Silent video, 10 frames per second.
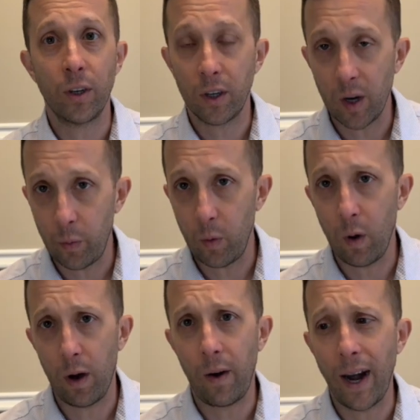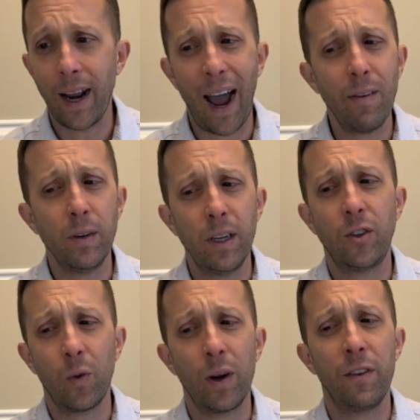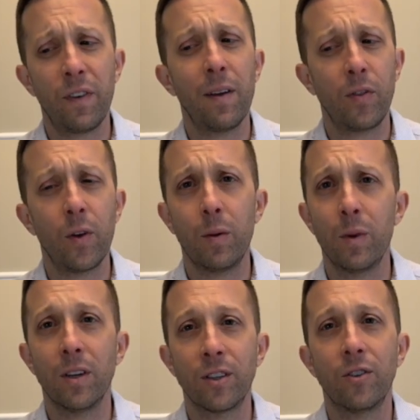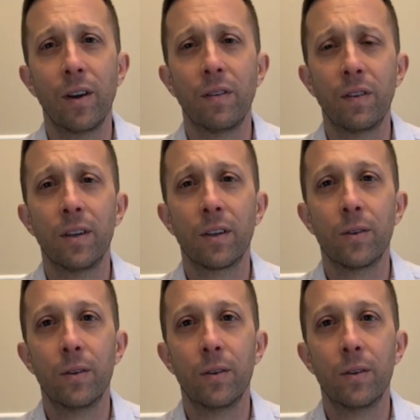a cup of water. I would need 25, 30 minutes to drive a vehicle.